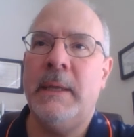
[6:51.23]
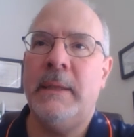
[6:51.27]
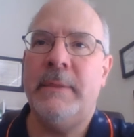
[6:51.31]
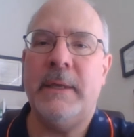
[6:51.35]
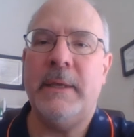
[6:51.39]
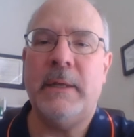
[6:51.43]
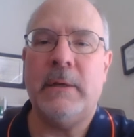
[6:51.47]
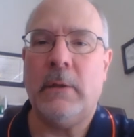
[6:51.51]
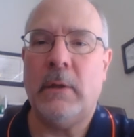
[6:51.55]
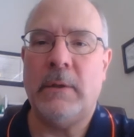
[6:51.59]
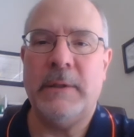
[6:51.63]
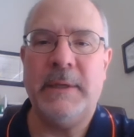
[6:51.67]

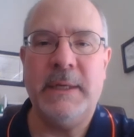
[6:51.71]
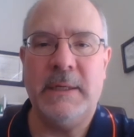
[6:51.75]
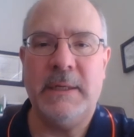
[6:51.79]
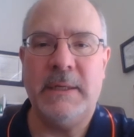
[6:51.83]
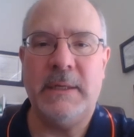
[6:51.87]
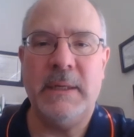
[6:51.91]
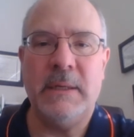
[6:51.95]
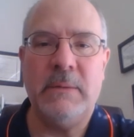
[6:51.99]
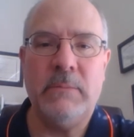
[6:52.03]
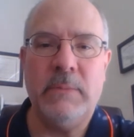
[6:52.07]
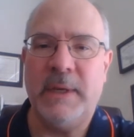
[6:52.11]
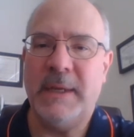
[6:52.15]
that all he
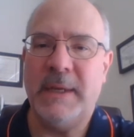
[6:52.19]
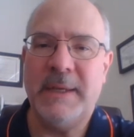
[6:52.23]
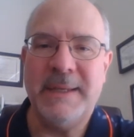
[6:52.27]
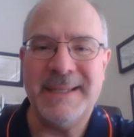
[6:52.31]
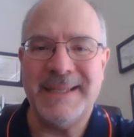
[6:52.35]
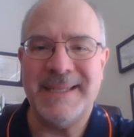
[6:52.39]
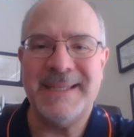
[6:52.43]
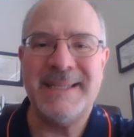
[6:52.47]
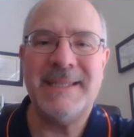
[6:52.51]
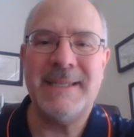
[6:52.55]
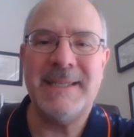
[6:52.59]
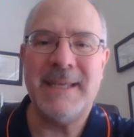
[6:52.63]

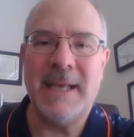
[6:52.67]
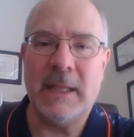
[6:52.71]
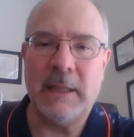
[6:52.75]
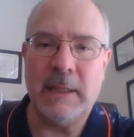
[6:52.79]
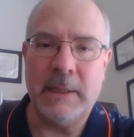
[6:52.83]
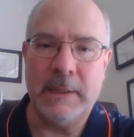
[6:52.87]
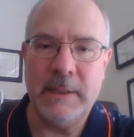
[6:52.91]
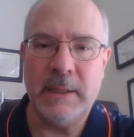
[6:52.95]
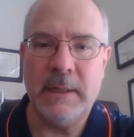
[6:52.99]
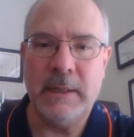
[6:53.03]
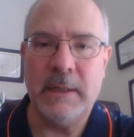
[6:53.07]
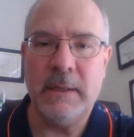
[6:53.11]
didn't sell
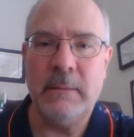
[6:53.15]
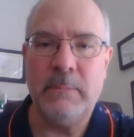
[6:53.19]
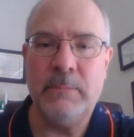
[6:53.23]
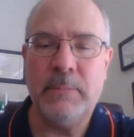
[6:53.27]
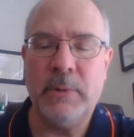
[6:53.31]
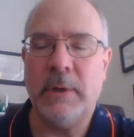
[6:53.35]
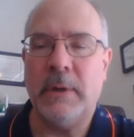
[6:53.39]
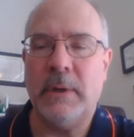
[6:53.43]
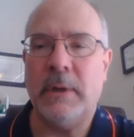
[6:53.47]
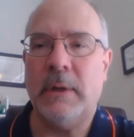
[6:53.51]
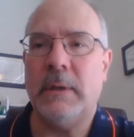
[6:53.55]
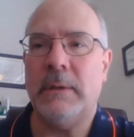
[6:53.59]
it, he didn't
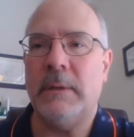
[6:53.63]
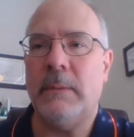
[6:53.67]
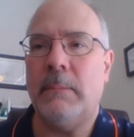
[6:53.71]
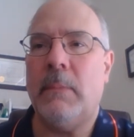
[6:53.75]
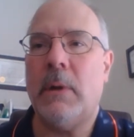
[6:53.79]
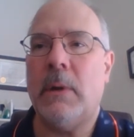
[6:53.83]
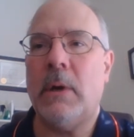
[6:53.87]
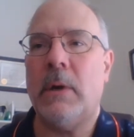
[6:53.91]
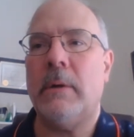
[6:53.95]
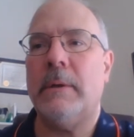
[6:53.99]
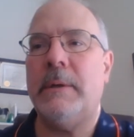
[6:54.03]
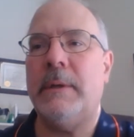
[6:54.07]
put it on the
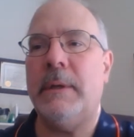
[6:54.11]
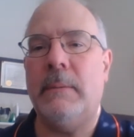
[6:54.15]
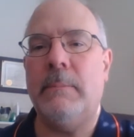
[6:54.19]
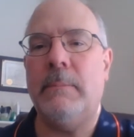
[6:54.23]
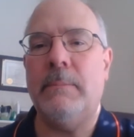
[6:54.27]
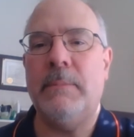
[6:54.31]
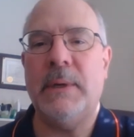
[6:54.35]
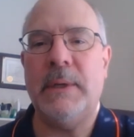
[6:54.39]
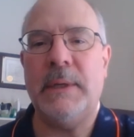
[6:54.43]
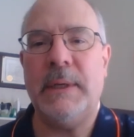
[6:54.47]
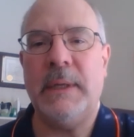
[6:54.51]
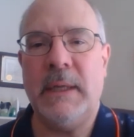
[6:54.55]

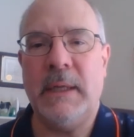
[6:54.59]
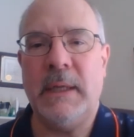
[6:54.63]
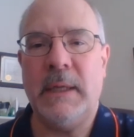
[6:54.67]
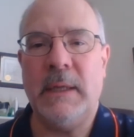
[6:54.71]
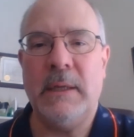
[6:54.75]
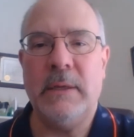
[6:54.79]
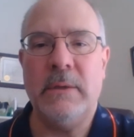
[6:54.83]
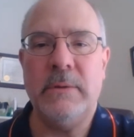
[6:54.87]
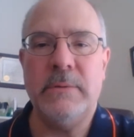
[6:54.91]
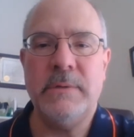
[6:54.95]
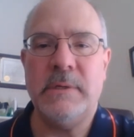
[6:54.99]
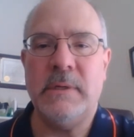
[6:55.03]
market, but he
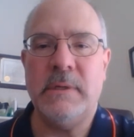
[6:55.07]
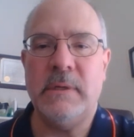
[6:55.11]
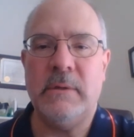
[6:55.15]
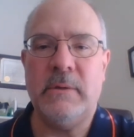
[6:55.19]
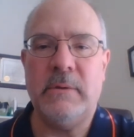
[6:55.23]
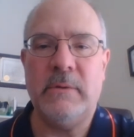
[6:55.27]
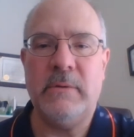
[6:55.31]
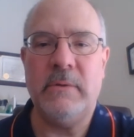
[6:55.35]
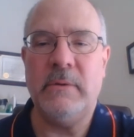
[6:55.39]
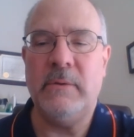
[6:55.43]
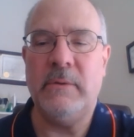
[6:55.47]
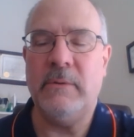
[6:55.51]
used it
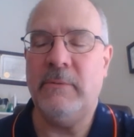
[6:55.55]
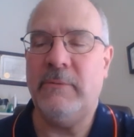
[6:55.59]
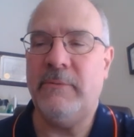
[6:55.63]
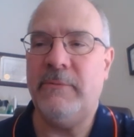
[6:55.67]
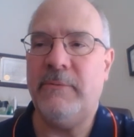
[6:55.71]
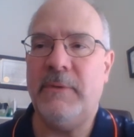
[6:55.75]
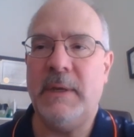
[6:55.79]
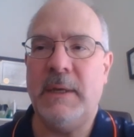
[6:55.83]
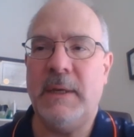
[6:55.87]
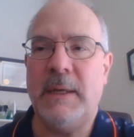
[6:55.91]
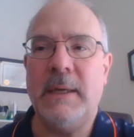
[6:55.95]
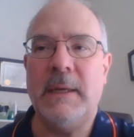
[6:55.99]
to
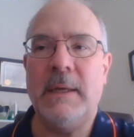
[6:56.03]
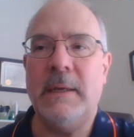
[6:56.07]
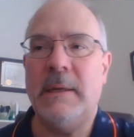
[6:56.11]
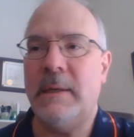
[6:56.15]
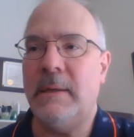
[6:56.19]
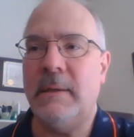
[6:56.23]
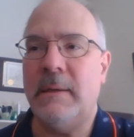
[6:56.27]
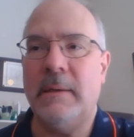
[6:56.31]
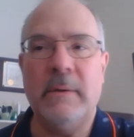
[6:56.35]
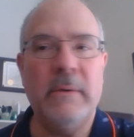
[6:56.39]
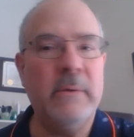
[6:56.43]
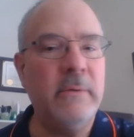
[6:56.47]
feed
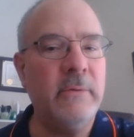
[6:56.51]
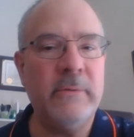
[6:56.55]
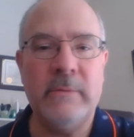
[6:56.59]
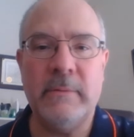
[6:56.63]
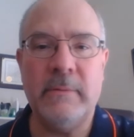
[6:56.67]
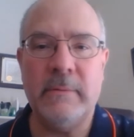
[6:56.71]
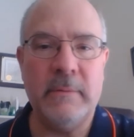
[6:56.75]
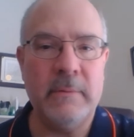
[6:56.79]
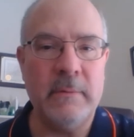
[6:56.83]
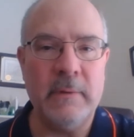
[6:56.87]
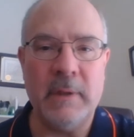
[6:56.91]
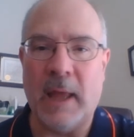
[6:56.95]
his
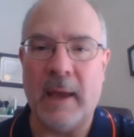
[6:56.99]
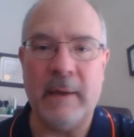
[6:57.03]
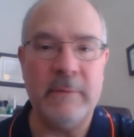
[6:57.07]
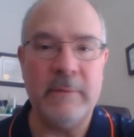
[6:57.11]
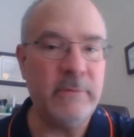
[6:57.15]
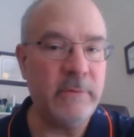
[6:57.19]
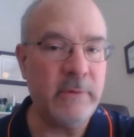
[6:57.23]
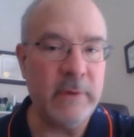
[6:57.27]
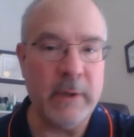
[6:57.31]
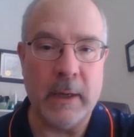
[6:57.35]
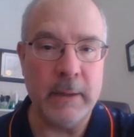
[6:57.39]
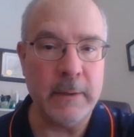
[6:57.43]

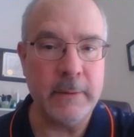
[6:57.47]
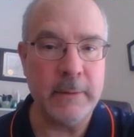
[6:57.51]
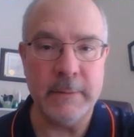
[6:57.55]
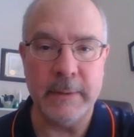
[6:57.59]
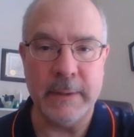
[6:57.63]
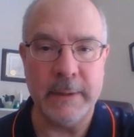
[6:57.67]
livestock.